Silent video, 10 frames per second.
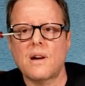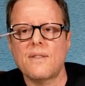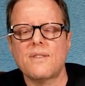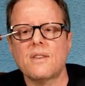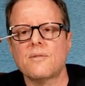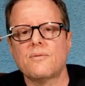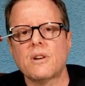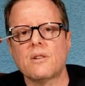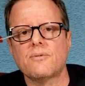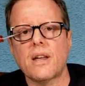I think the
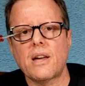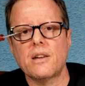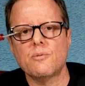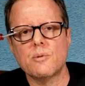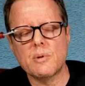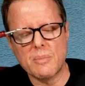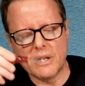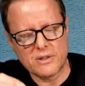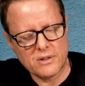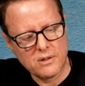regular flathead would be
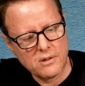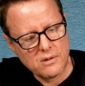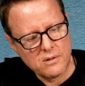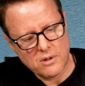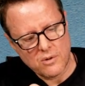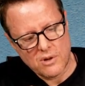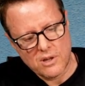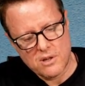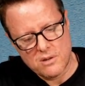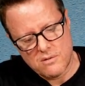best. I'm gonna go
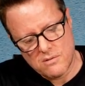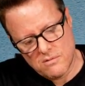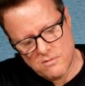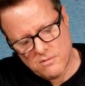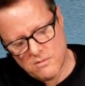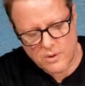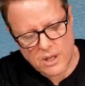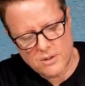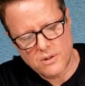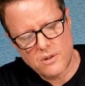ahead and,
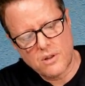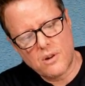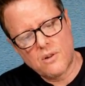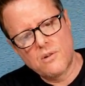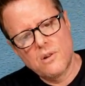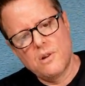okay, so there you go.